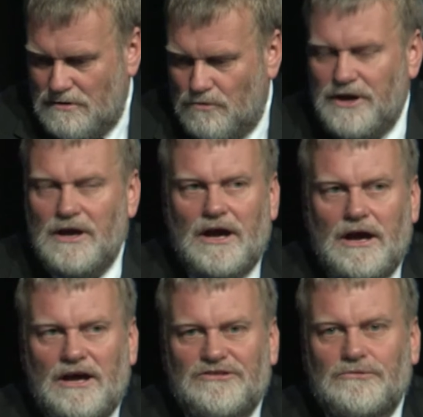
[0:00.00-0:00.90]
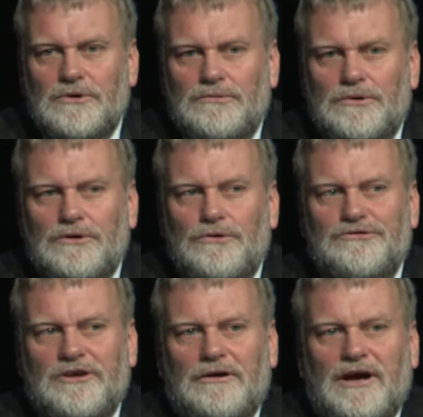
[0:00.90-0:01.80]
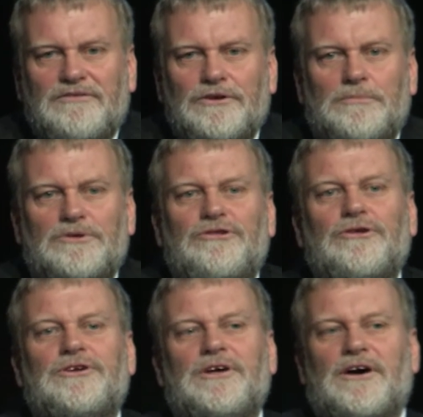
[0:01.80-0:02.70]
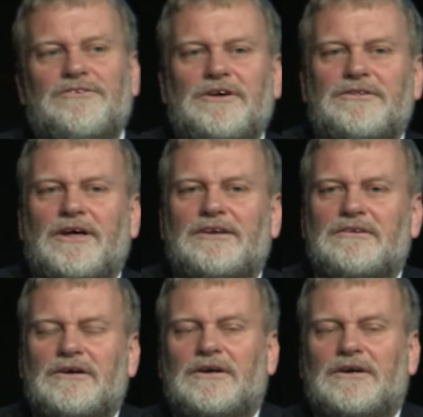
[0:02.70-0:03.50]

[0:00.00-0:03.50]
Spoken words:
ASQA will also have an opportunity, I think, that